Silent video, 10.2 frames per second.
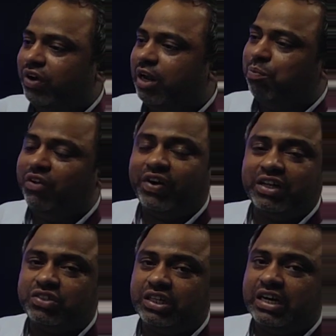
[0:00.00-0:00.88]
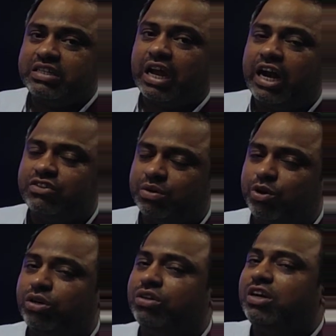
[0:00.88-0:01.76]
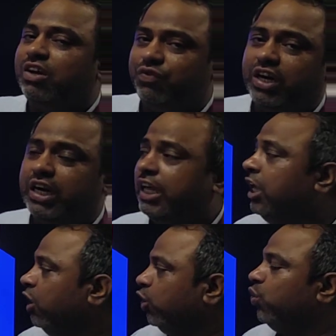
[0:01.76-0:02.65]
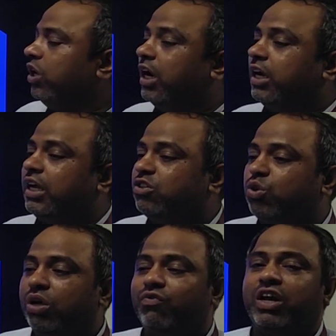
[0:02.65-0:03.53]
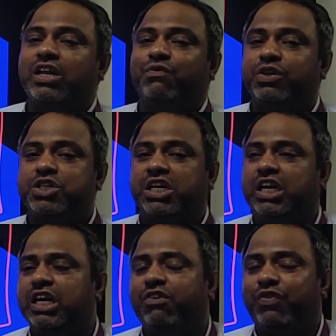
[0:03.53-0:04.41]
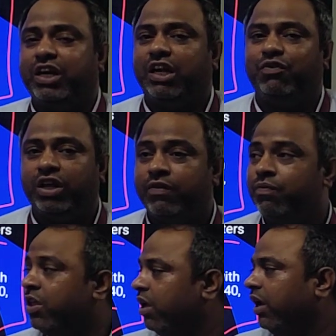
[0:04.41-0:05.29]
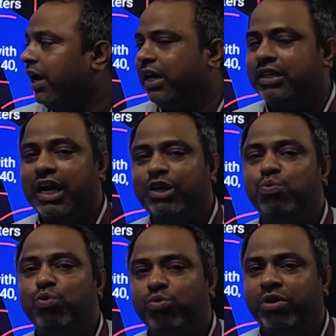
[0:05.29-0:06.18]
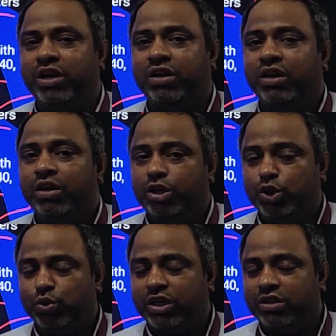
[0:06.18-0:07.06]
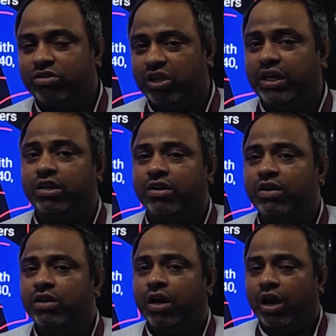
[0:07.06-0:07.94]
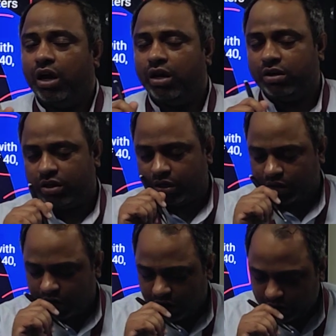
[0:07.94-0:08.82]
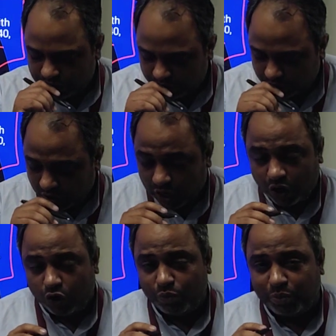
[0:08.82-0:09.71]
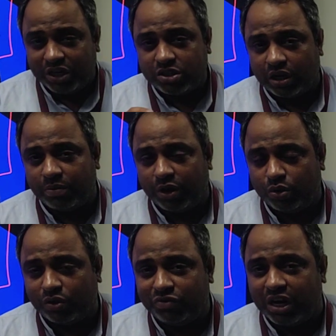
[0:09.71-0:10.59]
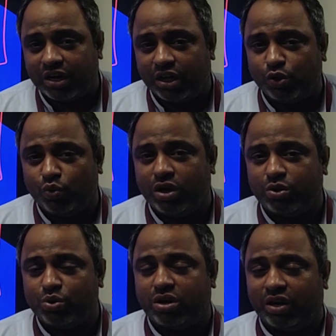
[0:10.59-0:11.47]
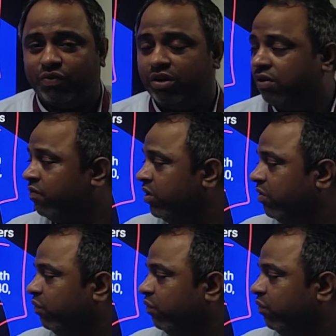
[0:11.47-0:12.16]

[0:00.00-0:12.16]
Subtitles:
When amplifier signal is large amount, definitely your data is going very efficiently and effectively at that moment. You can think how much amount of data you want to travel.